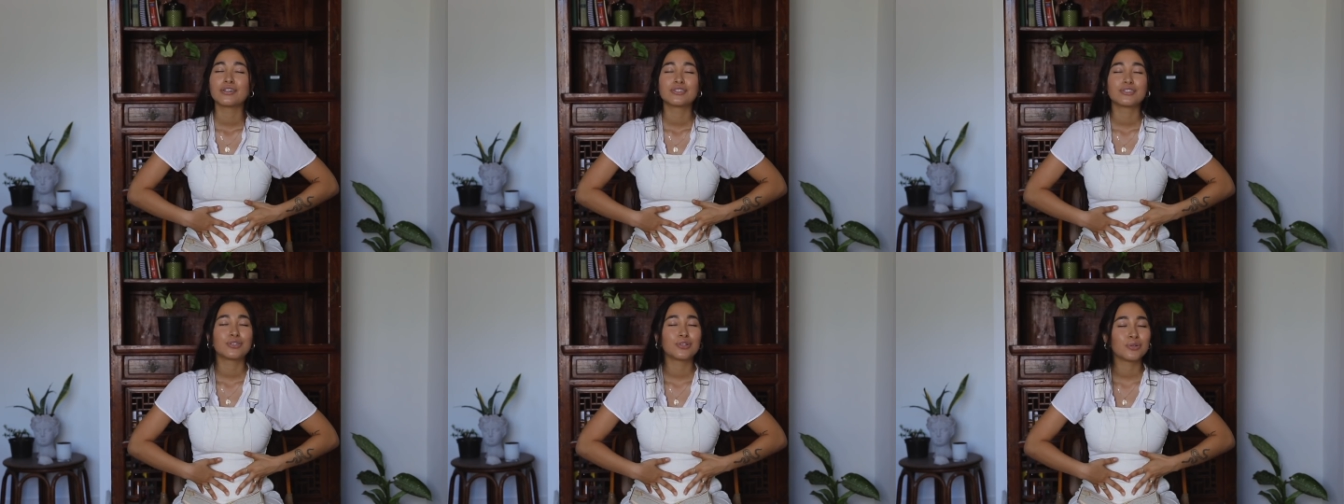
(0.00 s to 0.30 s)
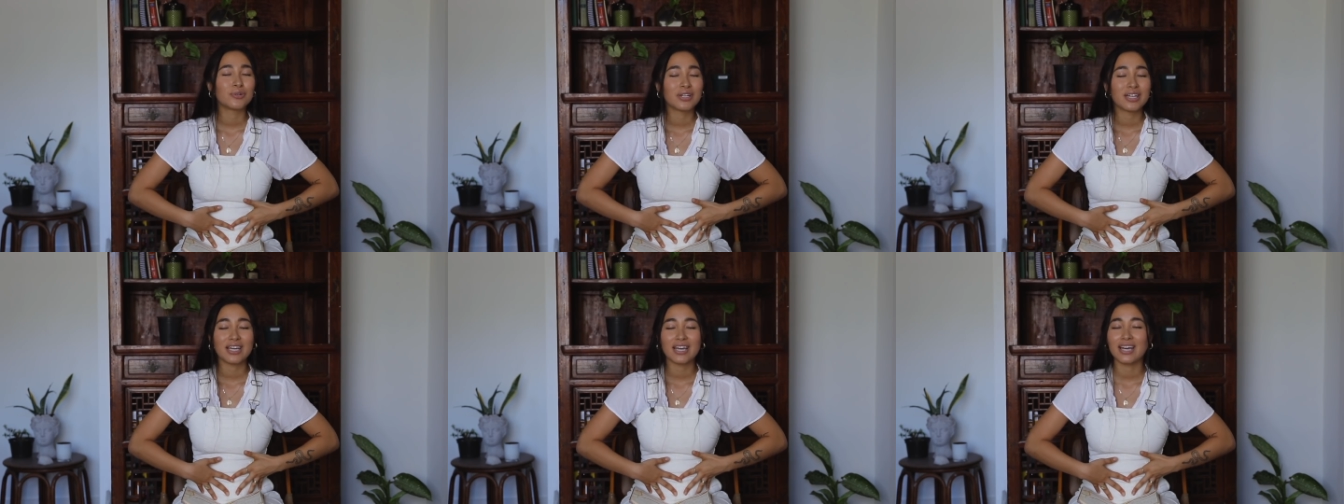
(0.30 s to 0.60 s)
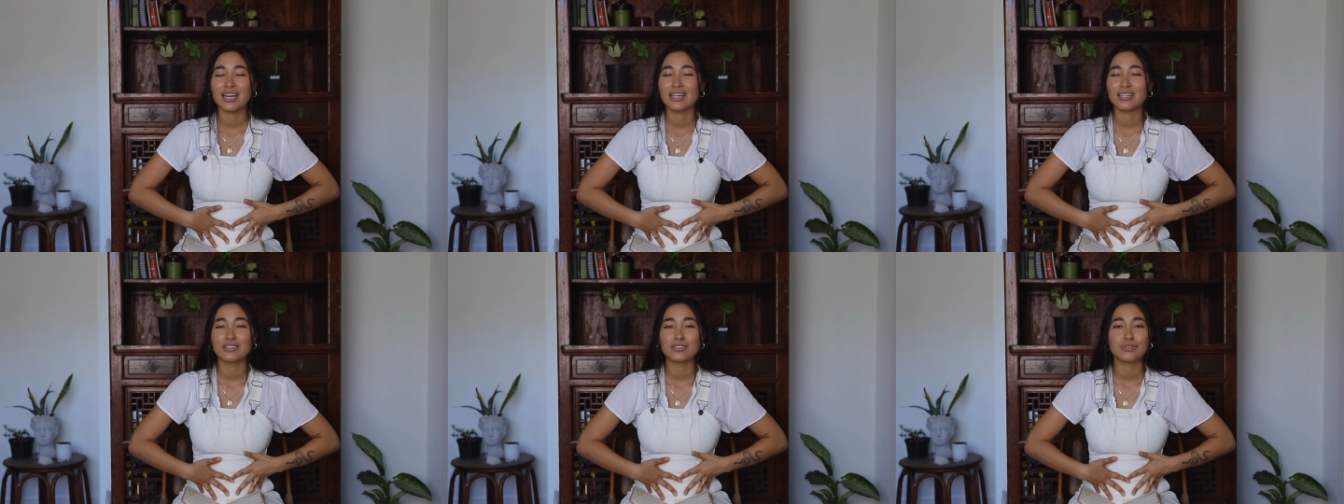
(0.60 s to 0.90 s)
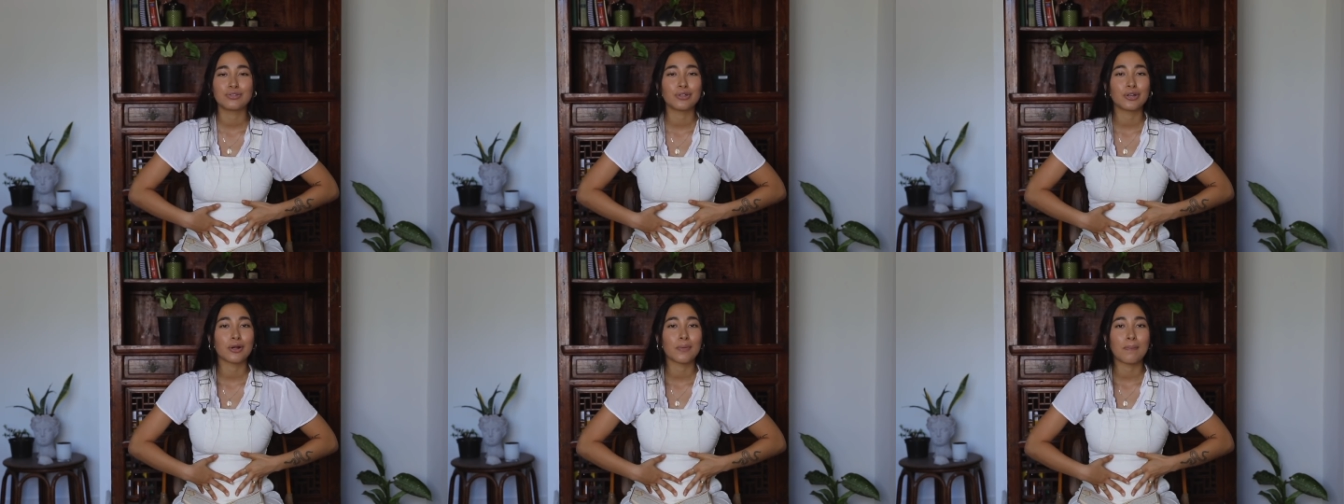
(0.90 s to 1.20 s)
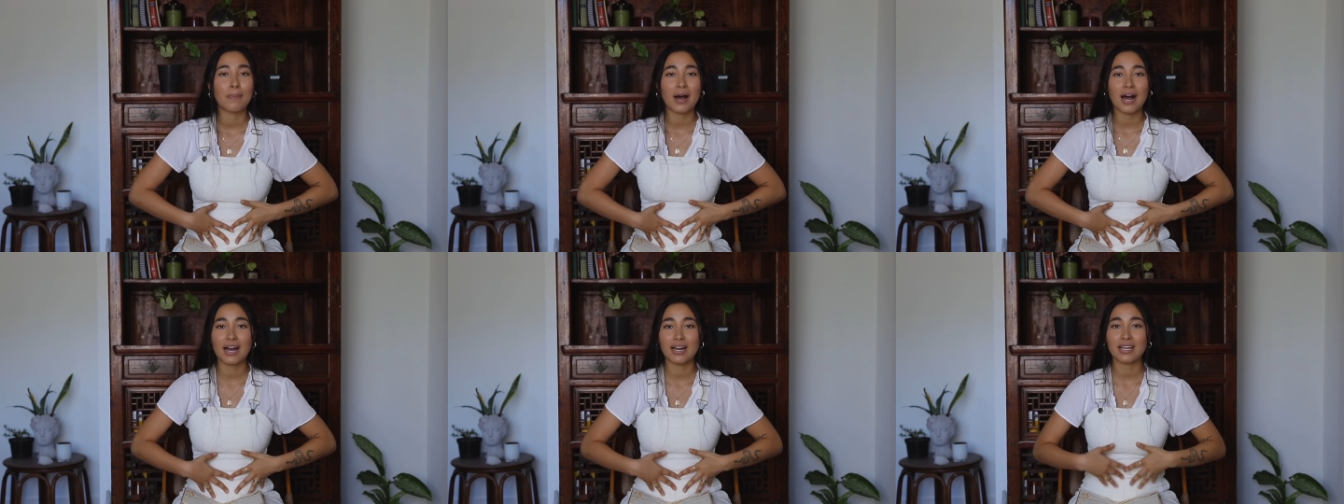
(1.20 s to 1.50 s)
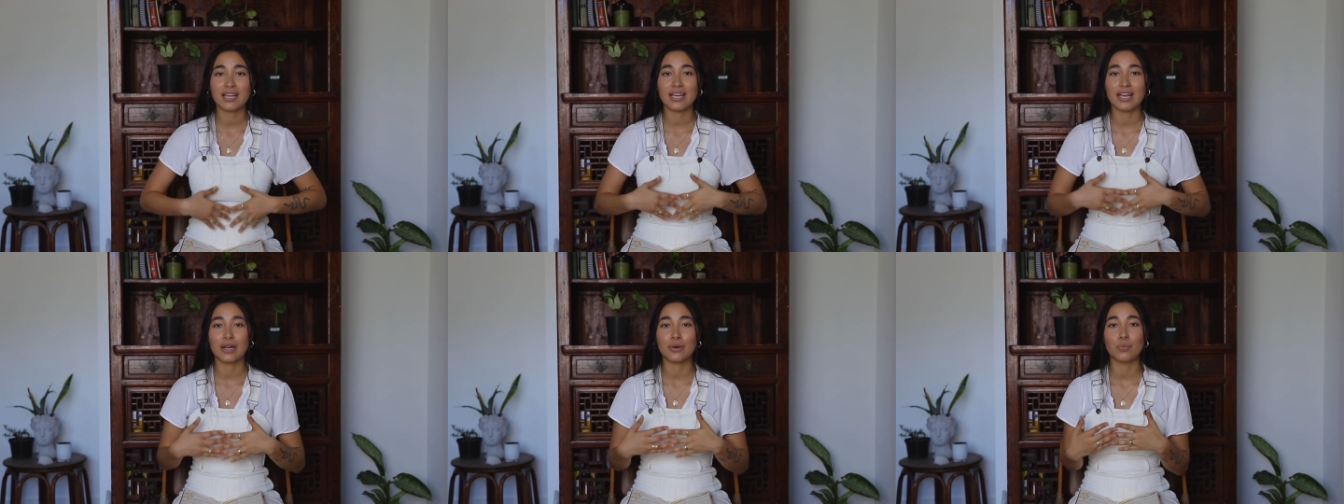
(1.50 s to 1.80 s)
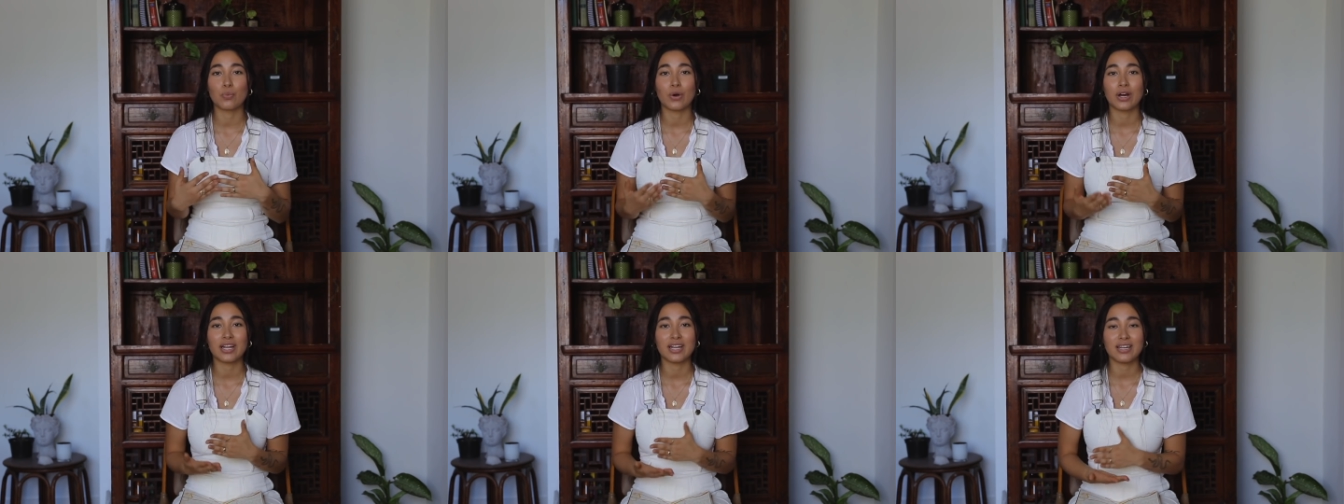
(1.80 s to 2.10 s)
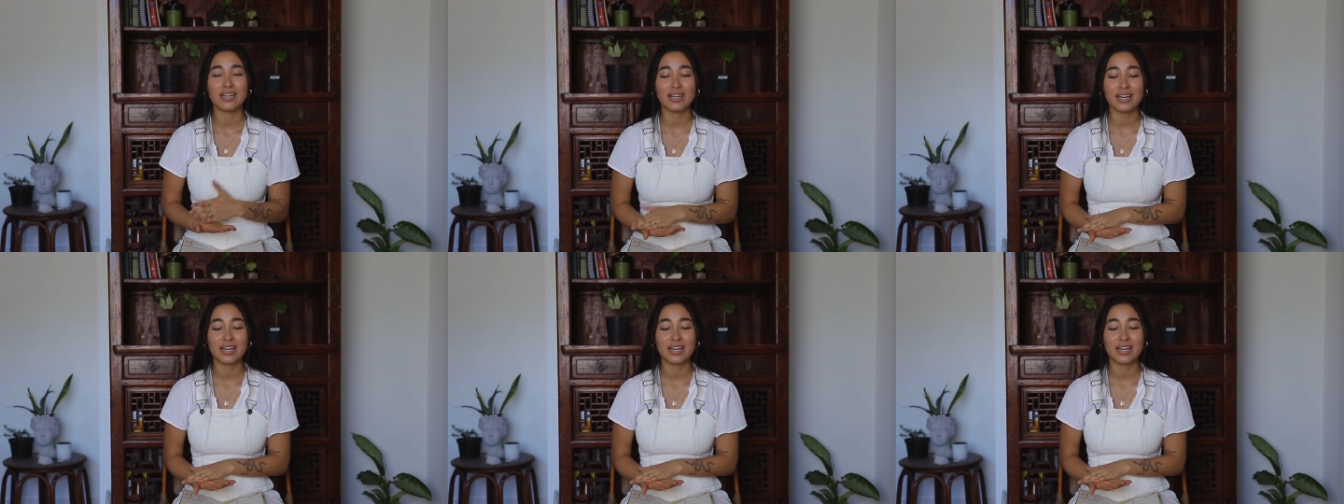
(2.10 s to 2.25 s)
tuning into your body and what it